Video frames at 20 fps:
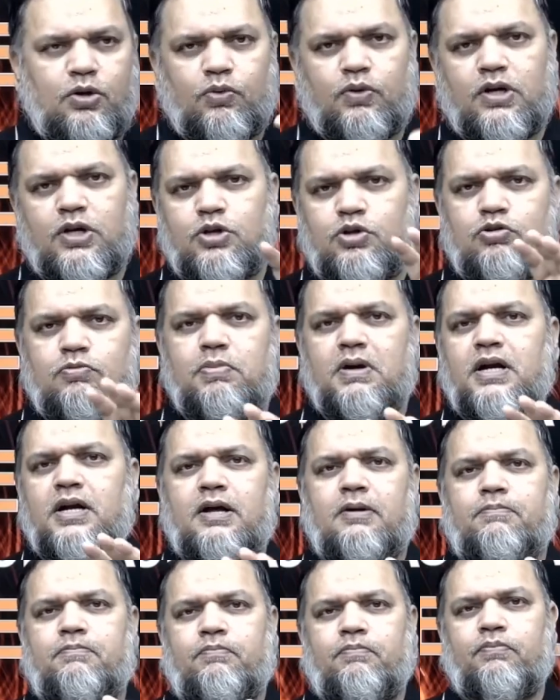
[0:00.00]
you need to build
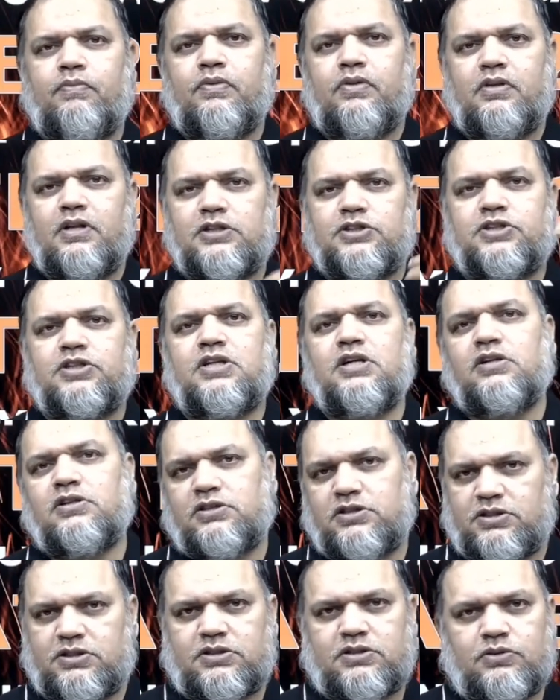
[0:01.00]
up the
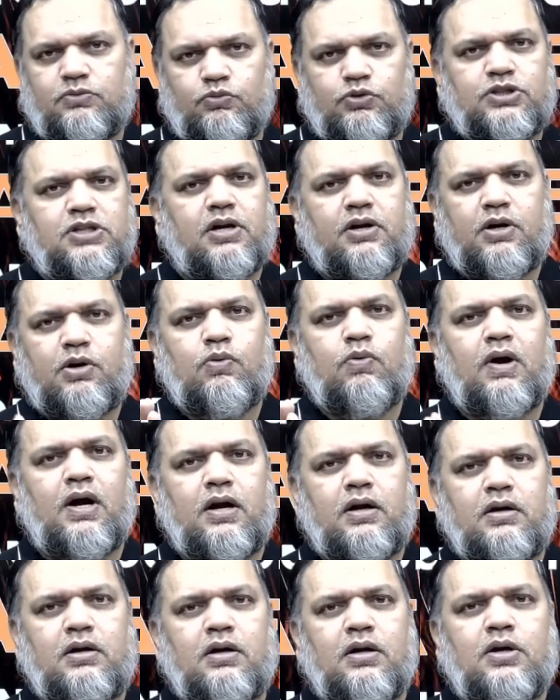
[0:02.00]
skills which are
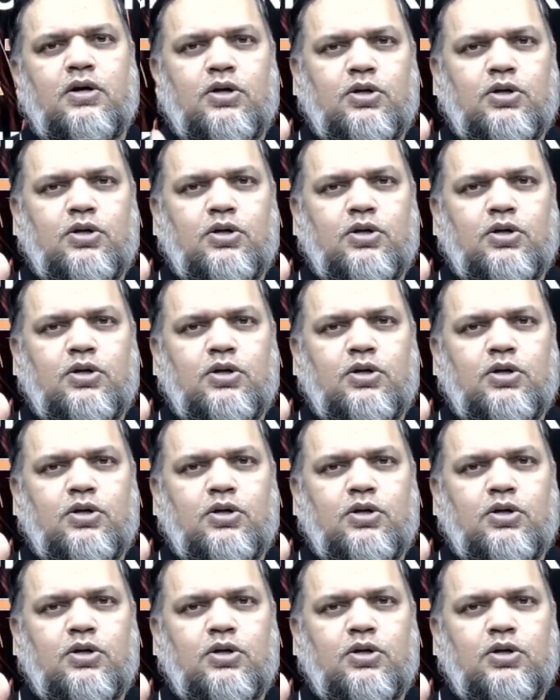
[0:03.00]
required